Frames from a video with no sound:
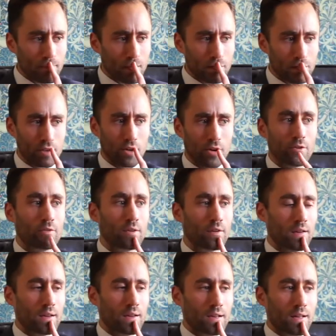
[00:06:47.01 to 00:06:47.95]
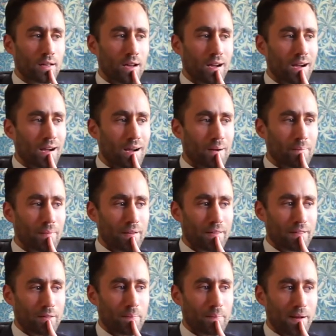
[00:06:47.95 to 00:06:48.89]
So I
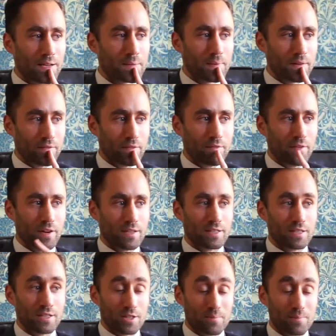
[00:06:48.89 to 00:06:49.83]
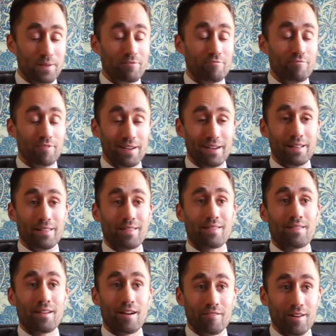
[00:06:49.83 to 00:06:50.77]
think the best bit of advice is just be really
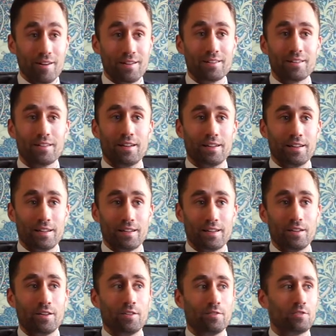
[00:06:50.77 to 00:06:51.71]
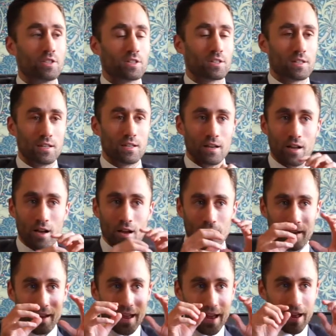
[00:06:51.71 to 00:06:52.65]
thorough. Like, you know, just
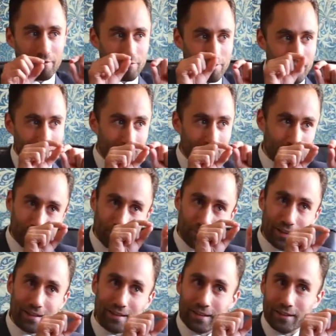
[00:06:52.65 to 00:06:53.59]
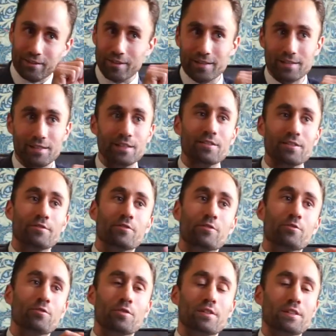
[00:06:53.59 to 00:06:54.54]
learn every little nitty gritty of
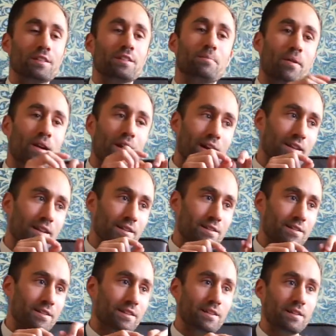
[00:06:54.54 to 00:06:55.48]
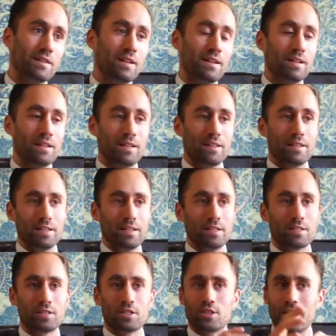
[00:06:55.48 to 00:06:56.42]
all these brands and
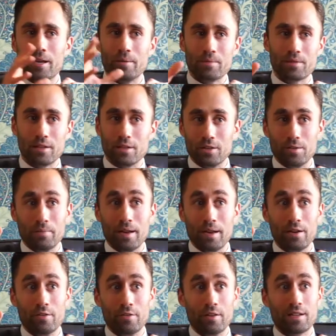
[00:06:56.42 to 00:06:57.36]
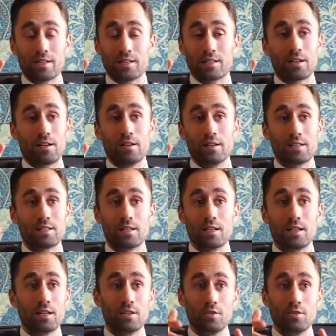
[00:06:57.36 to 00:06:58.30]
these shapes that you may not necessarily
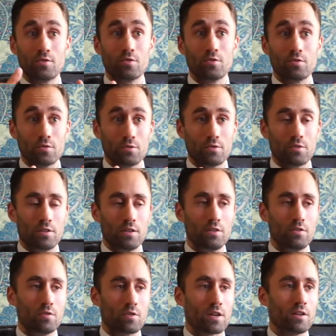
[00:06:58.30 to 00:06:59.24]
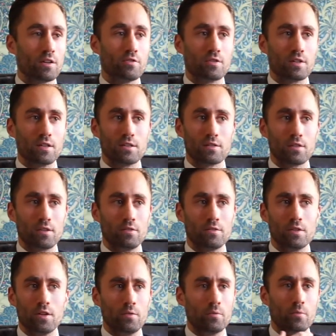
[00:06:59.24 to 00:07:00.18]
see in your country. So,
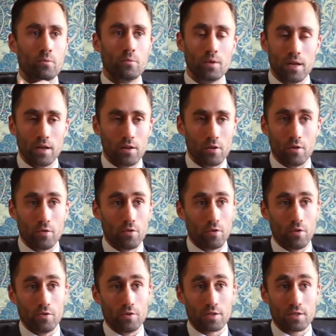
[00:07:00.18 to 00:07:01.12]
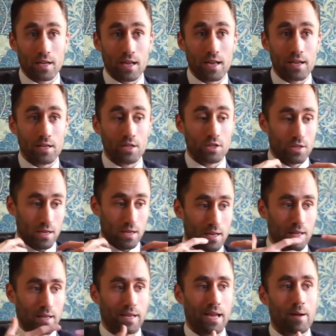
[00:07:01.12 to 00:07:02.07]
you know, on the stage
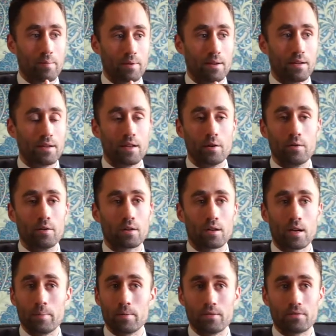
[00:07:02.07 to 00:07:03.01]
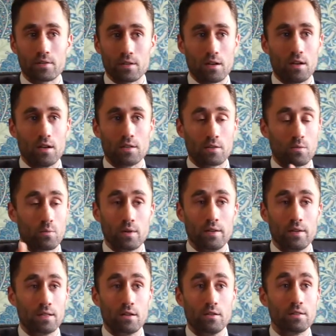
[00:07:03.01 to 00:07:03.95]
the cabinet there were a couple of cigars that
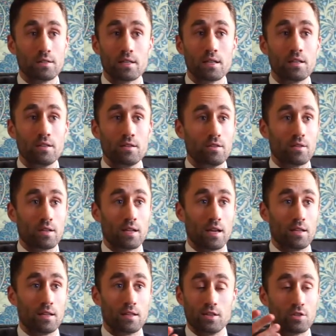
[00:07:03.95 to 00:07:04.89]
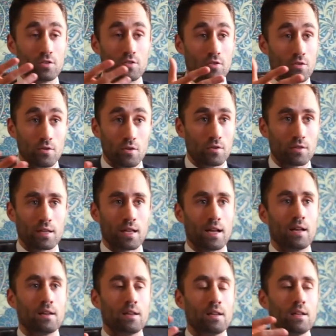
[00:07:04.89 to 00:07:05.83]
we don't see in the UK. They just do not
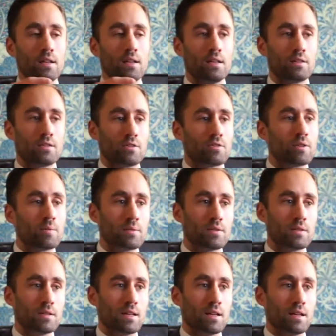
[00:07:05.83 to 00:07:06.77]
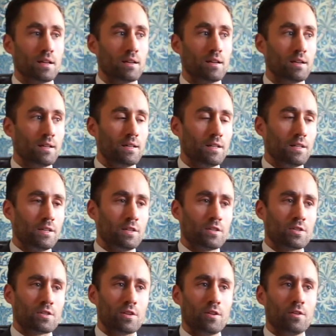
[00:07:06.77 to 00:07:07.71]
get distributed here.
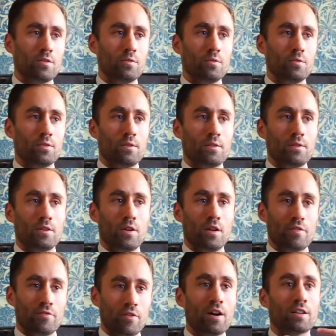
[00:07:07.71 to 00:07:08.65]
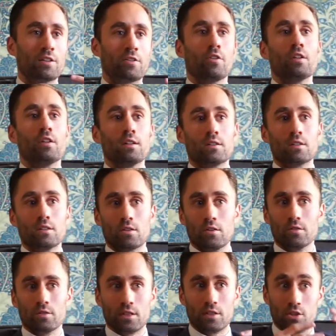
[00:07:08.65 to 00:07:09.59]
So, you know, if I'd gone into the
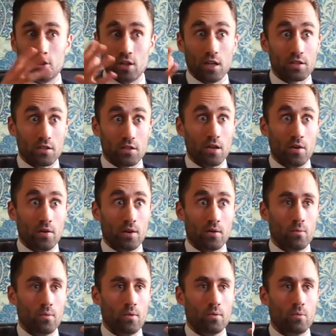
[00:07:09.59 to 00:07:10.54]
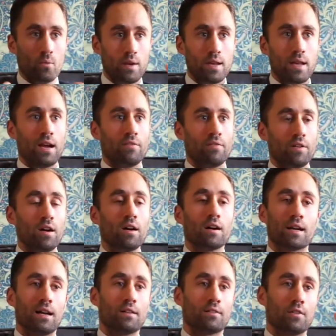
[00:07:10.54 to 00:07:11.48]
contest just knowing what we have in our
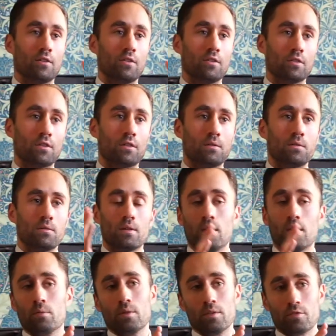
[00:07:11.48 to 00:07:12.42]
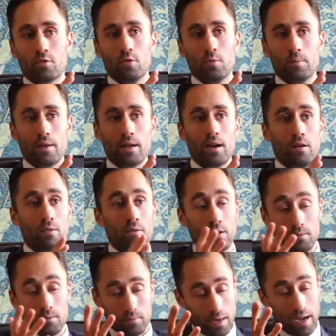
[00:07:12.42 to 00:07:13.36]
catalogue, they would have caught me out.
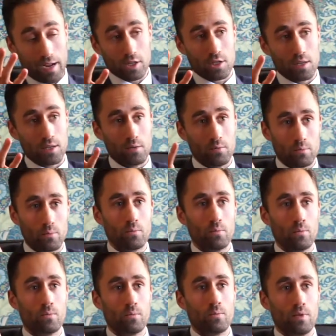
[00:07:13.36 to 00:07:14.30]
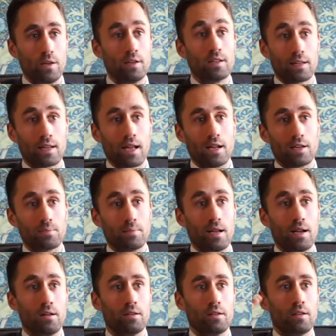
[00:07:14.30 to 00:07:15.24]
Now, actually, they did catch me
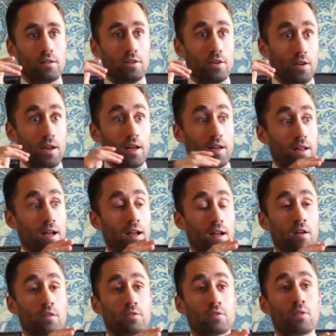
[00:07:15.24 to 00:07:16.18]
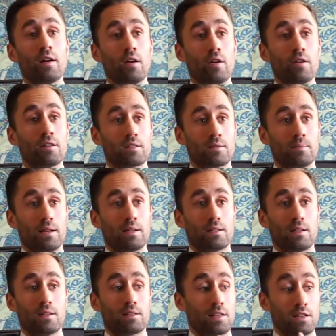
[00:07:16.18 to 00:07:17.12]
out, you know, and I was quite honest about
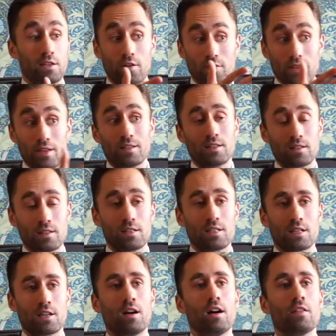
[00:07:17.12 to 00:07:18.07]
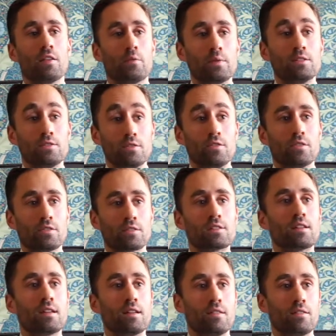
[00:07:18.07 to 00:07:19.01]
it. I said, you know, this is a cigar that we do not
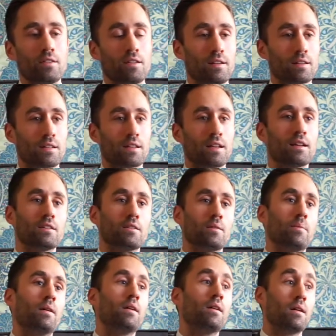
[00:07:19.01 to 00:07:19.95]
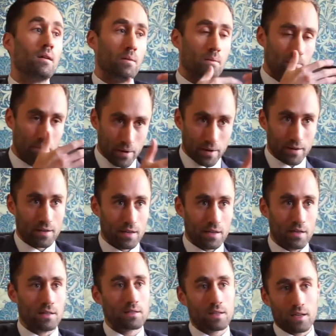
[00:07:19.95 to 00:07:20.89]
see in the United Kingdom, but it
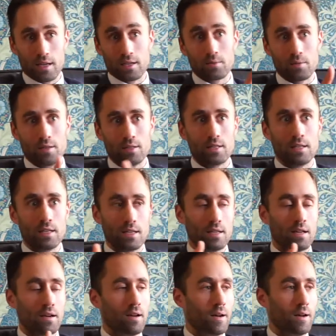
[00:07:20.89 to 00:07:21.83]
is XYZ.